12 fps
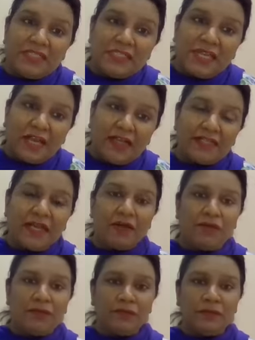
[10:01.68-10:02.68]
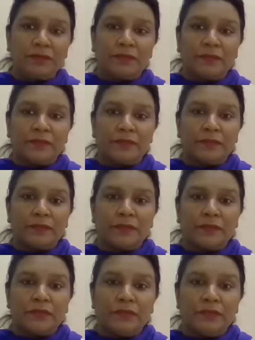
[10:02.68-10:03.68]
scaled down?
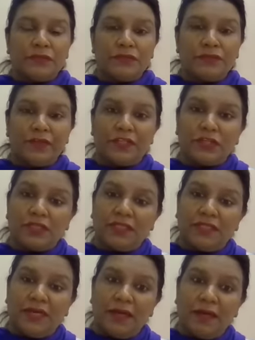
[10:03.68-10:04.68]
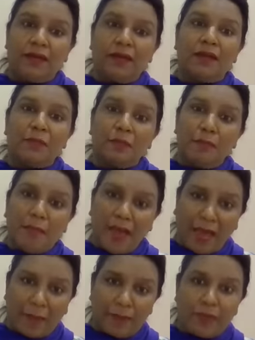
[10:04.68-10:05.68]
To fit on the
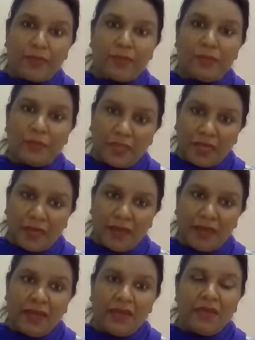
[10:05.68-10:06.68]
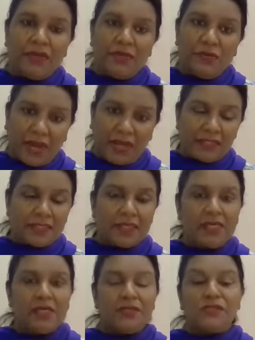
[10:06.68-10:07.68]
map. Okay, right?
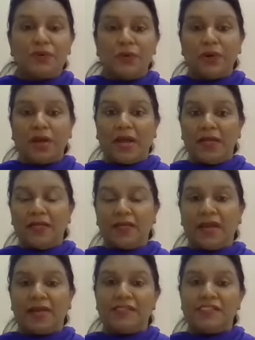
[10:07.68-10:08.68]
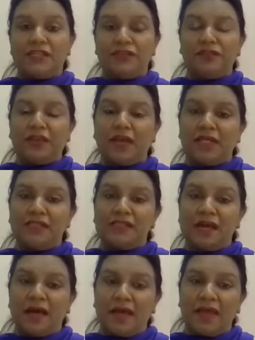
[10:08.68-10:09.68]
So, and as he flies
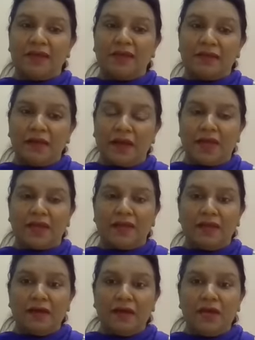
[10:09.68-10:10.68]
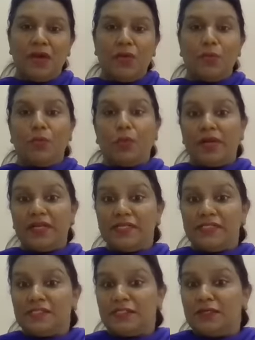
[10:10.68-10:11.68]
higher and higher, what
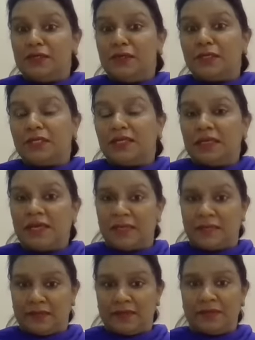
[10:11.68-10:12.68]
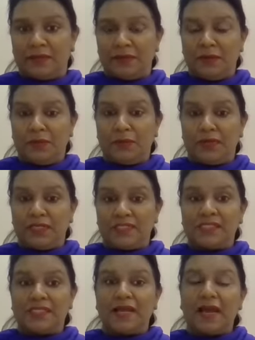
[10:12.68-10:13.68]
does it look like? What
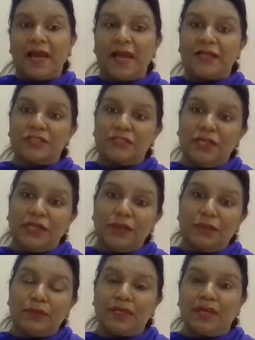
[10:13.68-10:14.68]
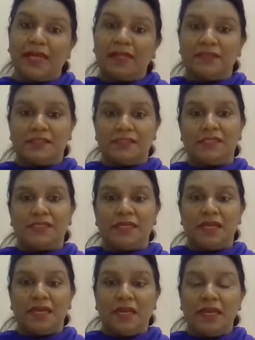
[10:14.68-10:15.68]
does it actually look like, the
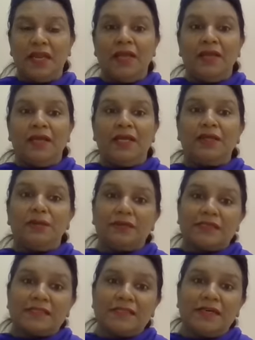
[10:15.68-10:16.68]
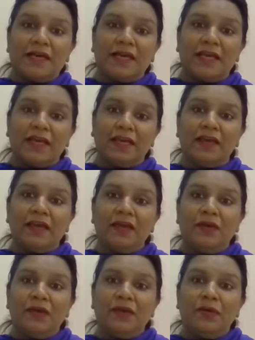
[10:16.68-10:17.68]
city? It looks like
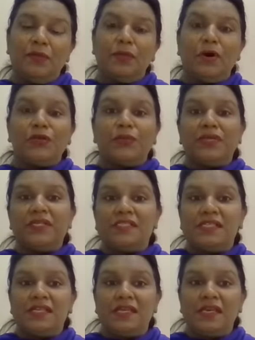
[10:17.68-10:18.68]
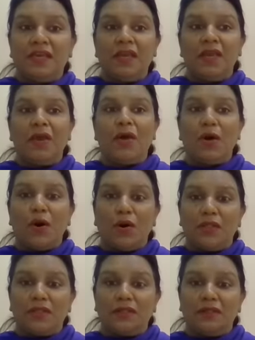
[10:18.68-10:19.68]
what we see
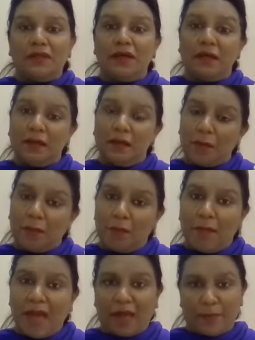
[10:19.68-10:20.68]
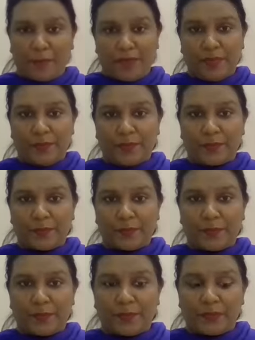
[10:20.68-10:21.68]
on the map.
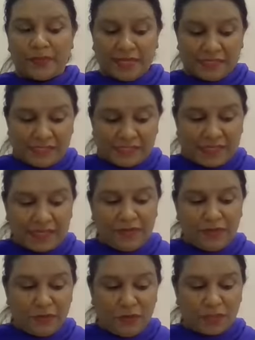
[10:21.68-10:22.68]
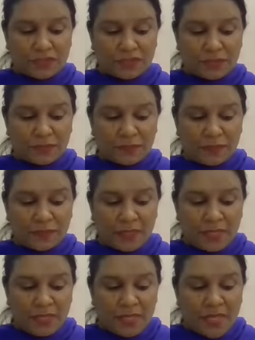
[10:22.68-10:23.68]
Is this clear or not?
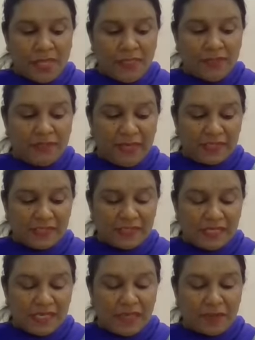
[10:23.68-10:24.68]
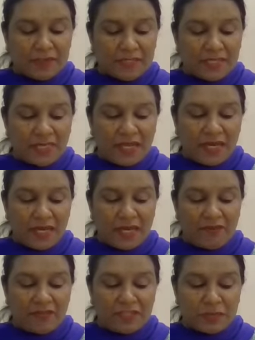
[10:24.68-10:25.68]
There seemed an
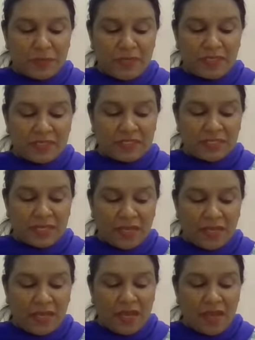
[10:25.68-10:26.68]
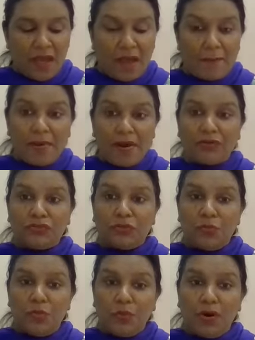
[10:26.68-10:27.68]
inevitability
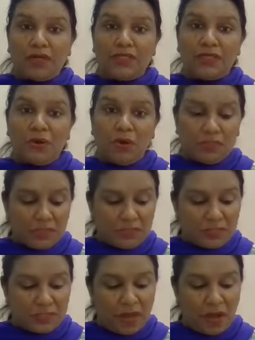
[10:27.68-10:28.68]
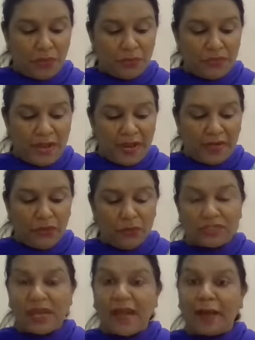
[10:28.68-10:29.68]
about what on ground had
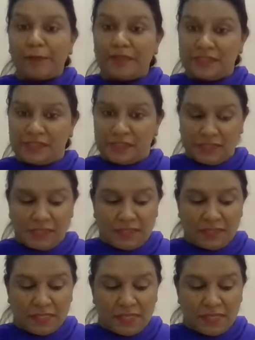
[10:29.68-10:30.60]
looked haphazard,